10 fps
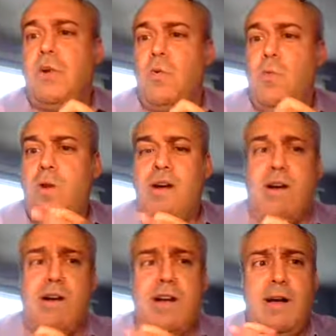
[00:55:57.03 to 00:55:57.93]
So
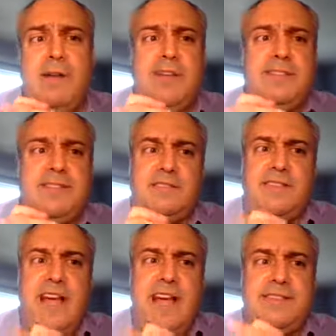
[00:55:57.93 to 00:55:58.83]
we are coming into
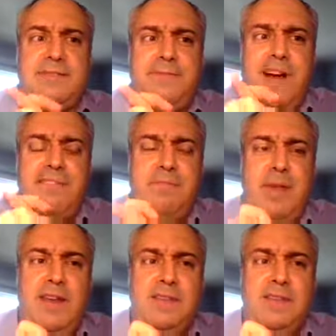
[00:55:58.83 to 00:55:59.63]
the last 5